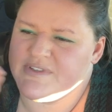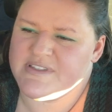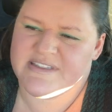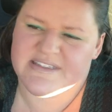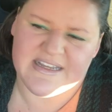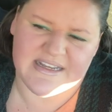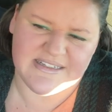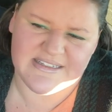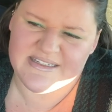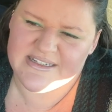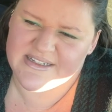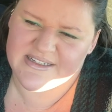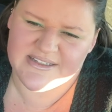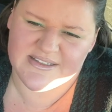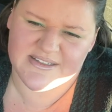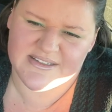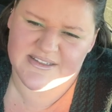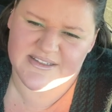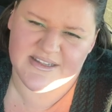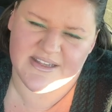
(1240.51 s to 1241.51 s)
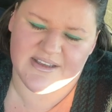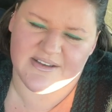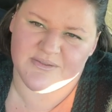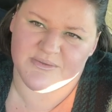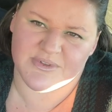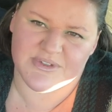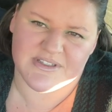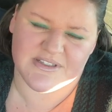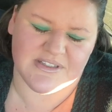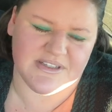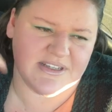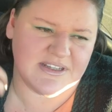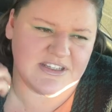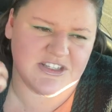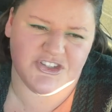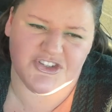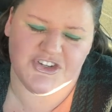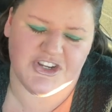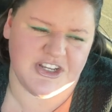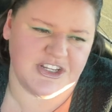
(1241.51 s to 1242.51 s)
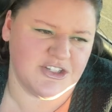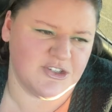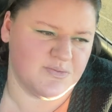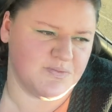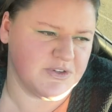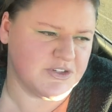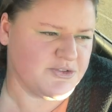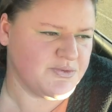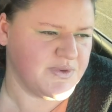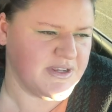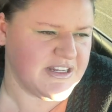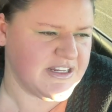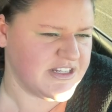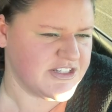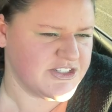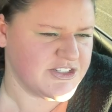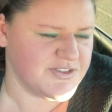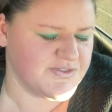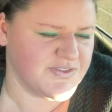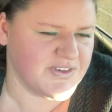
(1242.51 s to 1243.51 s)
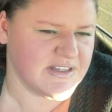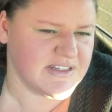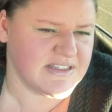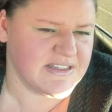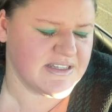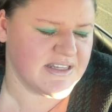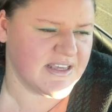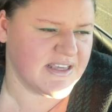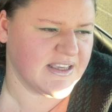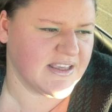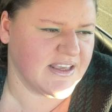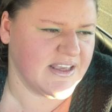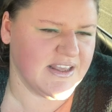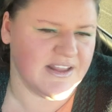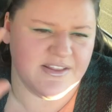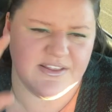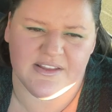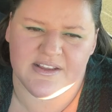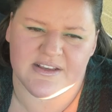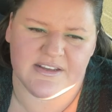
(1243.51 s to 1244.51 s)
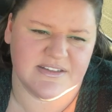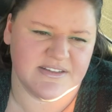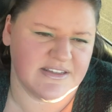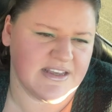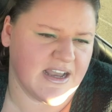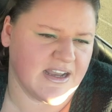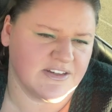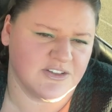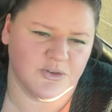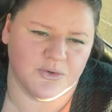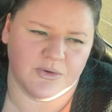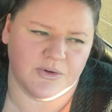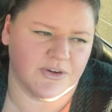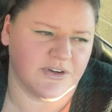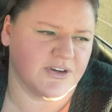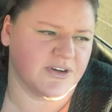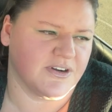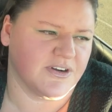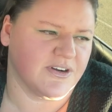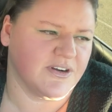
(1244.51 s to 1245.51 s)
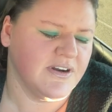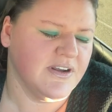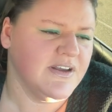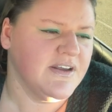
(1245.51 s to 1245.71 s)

sentence that was exchanged between each of us, like in the exact order.